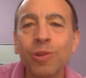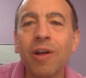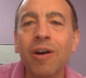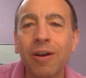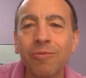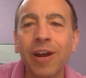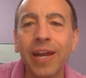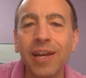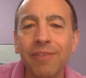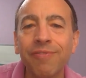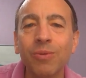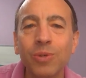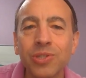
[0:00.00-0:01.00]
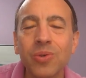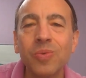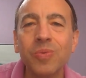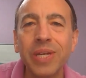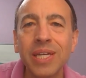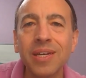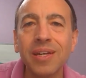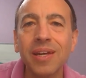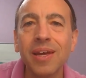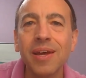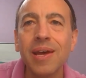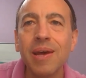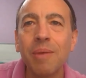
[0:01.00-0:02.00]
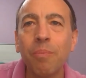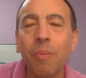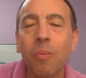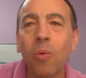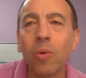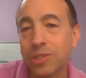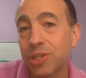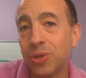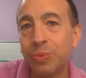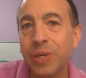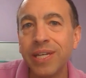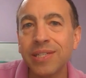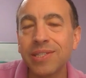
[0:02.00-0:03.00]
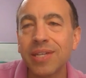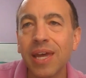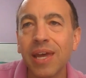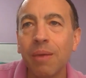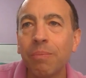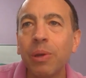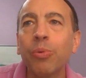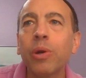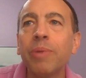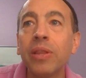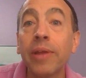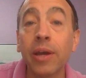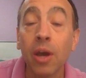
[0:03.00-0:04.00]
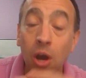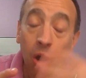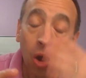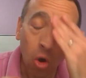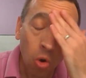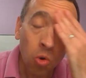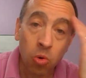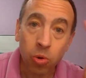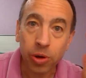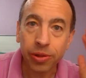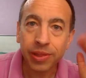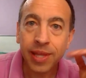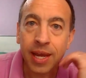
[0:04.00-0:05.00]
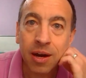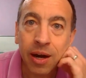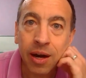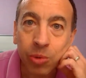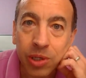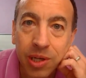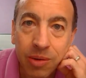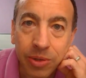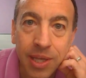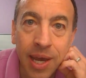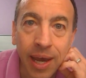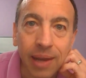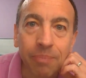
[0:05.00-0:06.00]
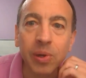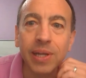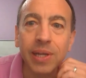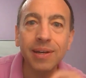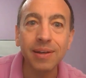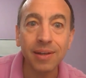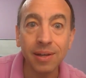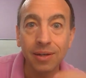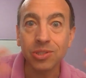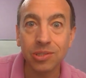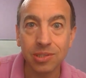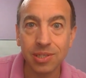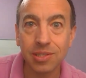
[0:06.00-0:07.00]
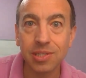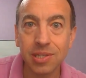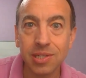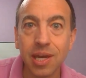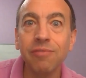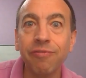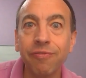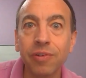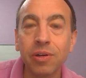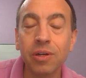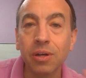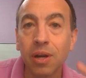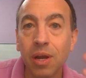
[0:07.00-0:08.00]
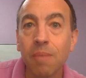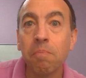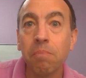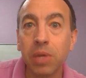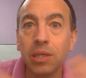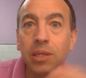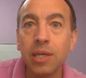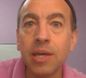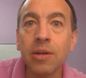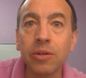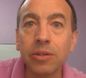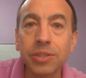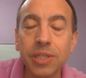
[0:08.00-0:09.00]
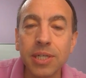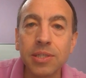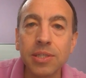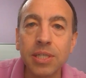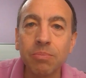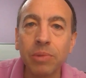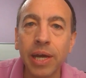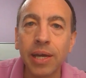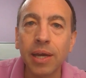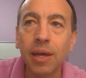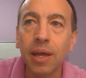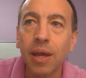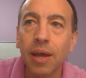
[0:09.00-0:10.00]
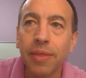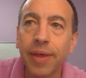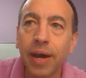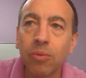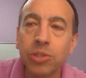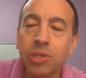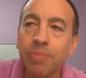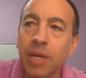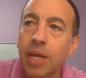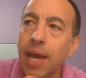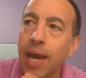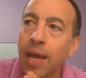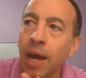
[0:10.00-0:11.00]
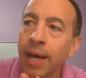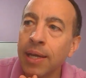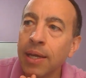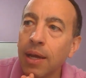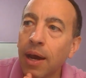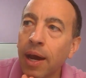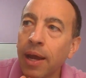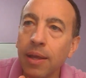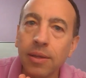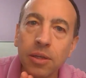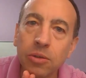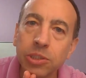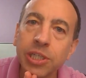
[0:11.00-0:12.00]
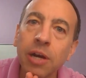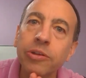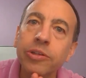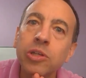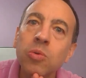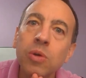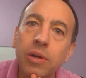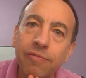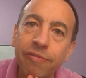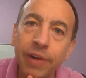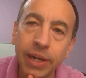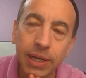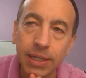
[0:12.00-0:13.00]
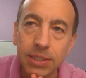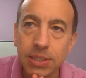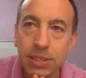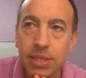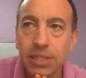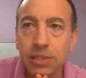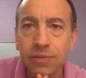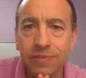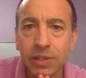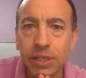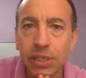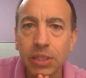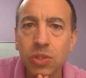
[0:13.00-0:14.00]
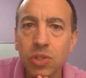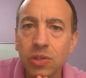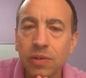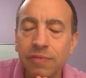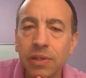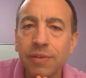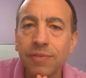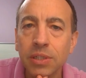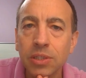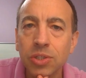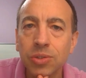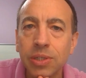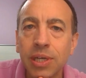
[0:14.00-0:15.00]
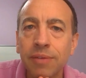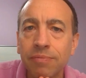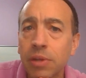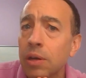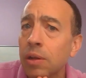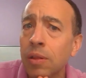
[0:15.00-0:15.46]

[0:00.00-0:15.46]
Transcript: long, right? If it was a week or 2 weeks, people would have been like, "Oh, thank God we're done with that." But since it stayed for years, it seemed like that was something. And I, Cheryl, you were in finance, and that's a very conservative industry. I've done a